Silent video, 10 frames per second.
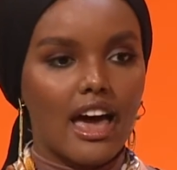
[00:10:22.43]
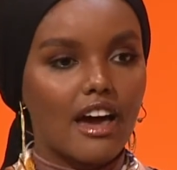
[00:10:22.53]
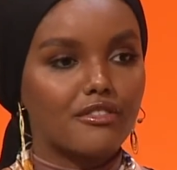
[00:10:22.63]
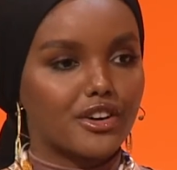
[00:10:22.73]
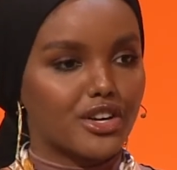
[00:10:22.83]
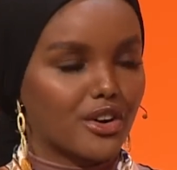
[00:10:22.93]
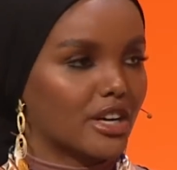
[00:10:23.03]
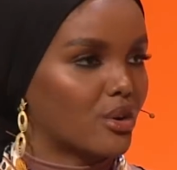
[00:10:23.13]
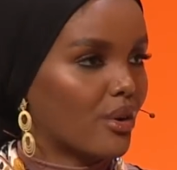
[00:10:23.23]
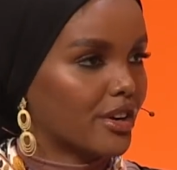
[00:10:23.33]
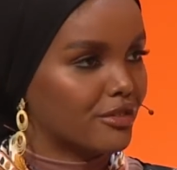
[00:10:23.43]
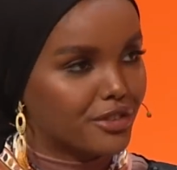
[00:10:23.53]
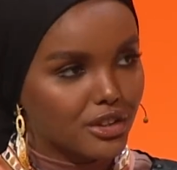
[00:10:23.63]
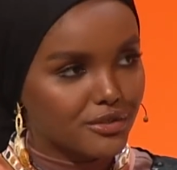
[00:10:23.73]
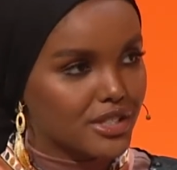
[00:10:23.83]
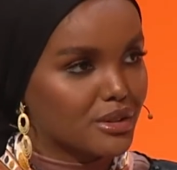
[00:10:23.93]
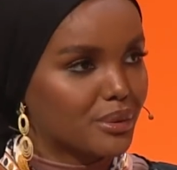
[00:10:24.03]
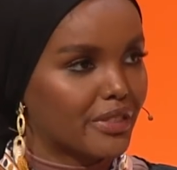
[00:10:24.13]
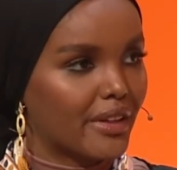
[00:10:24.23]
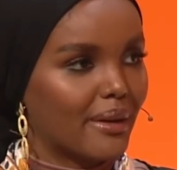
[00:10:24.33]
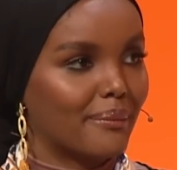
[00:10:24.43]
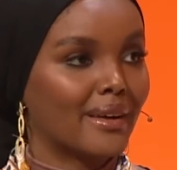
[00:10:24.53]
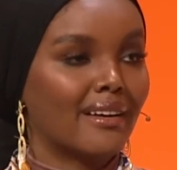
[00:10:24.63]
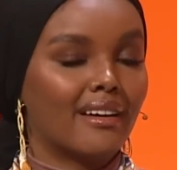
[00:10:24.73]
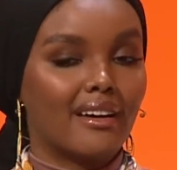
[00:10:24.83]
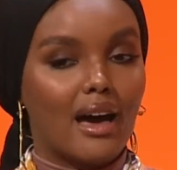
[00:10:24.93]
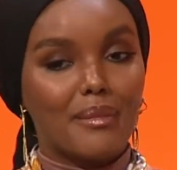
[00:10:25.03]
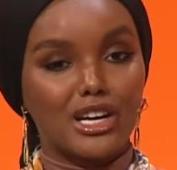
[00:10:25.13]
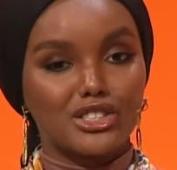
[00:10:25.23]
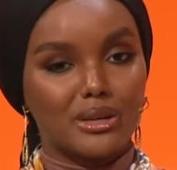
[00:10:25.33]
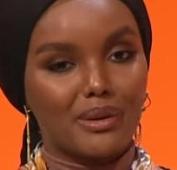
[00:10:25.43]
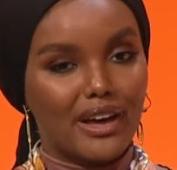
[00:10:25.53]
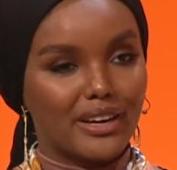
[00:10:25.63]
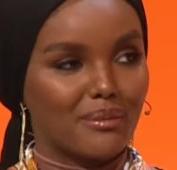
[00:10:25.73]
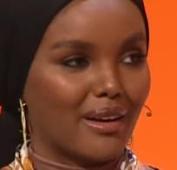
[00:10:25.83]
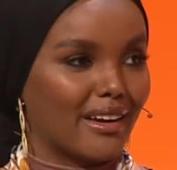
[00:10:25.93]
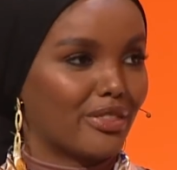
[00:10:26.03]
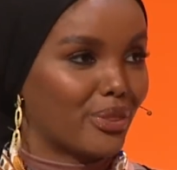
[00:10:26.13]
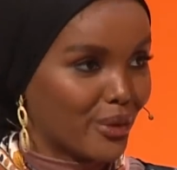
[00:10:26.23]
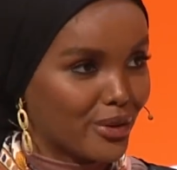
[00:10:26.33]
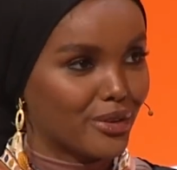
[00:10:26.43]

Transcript: Every year I go on a field visit with them. I'm actually planning my fourth.